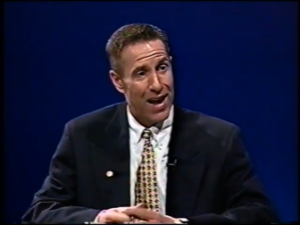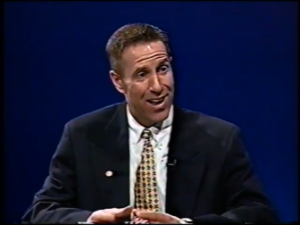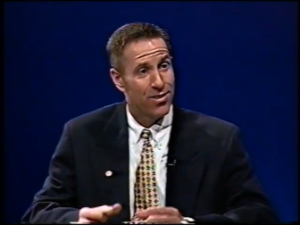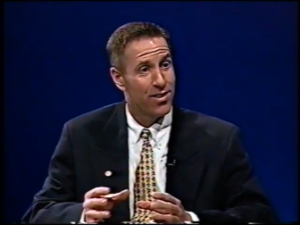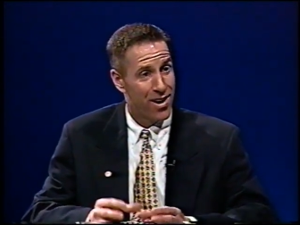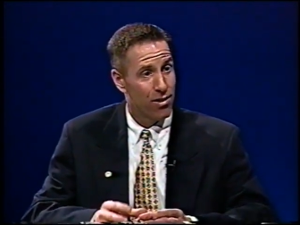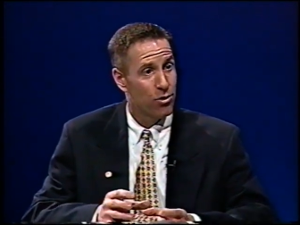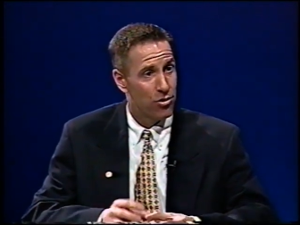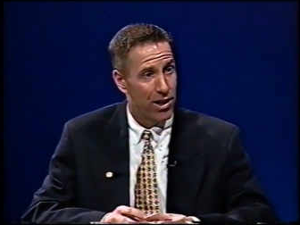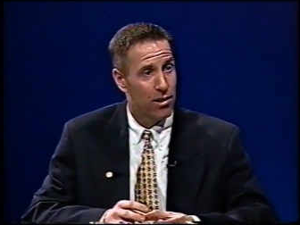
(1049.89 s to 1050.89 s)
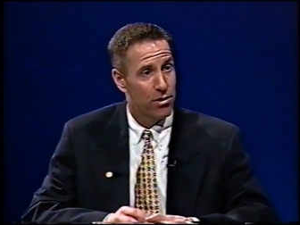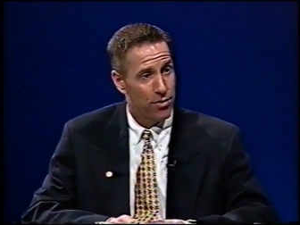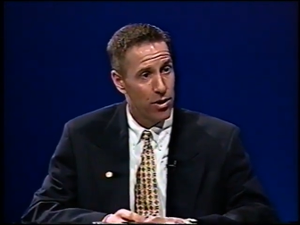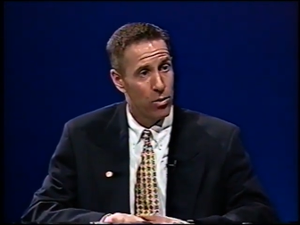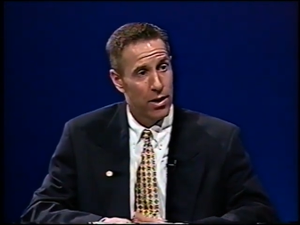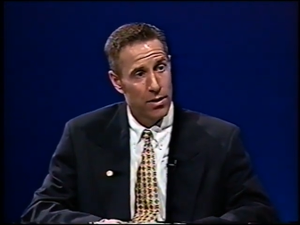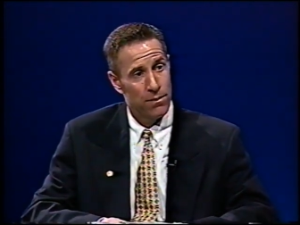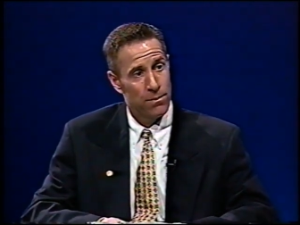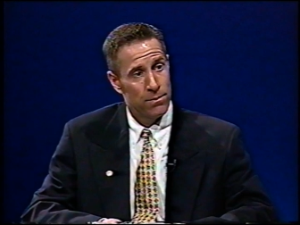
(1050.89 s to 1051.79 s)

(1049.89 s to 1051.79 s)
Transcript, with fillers: as a narrow channel or fairway.